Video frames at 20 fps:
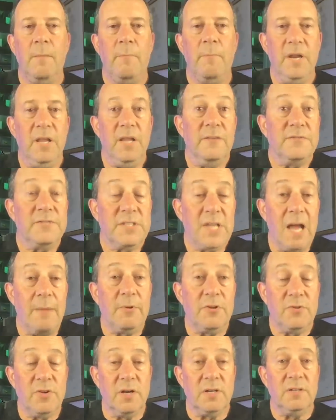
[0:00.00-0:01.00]
But if
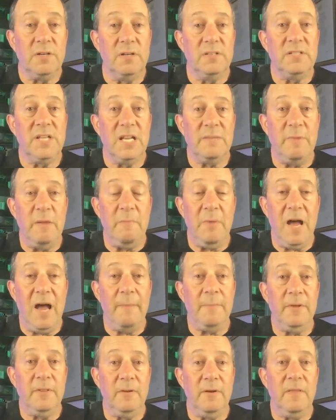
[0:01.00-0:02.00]
Cybertruck turns out to be
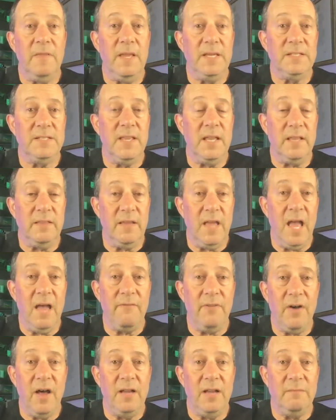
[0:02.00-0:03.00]
popular and they think they
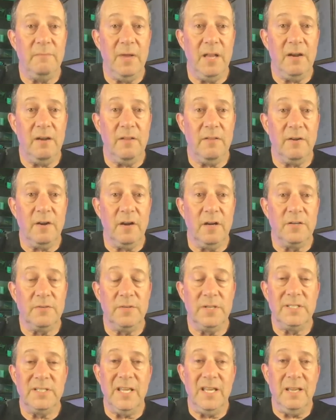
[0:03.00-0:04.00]
have high demand in other
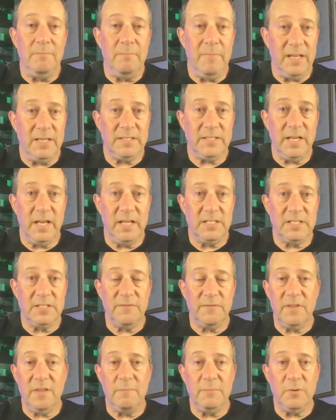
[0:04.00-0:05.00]
countries, it makes sense
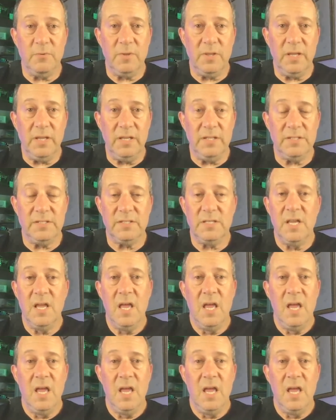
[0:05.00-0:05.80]
for them to release